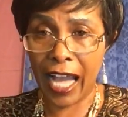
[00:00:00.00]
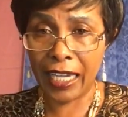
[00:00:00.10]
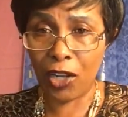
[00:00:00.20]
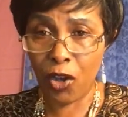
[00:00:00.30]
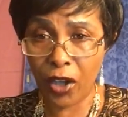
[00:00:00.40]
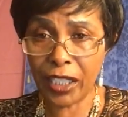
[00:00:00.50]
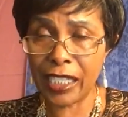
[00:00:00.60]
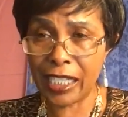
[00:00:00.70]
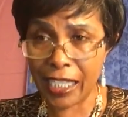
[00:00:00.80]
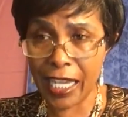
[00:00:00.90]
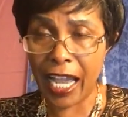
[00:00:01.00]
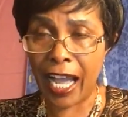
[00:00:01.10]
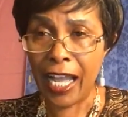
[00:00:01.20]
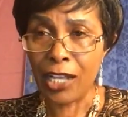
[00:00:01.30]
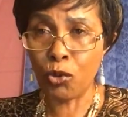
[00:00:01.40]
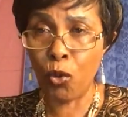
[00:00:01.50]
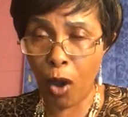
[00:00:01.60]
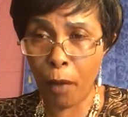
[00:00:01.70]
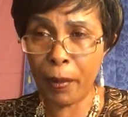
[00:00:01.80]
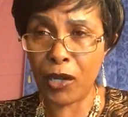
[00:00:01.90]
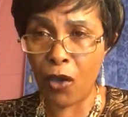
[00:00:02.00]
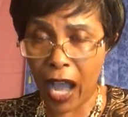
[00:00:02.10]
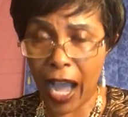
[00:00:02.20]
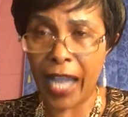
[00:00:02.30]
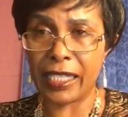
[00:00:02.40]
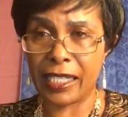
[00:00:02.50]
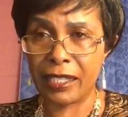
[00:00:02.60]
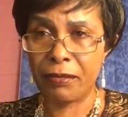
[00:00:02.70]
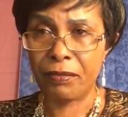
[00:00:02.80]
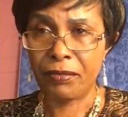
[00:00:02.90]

And God is here to open your eyes.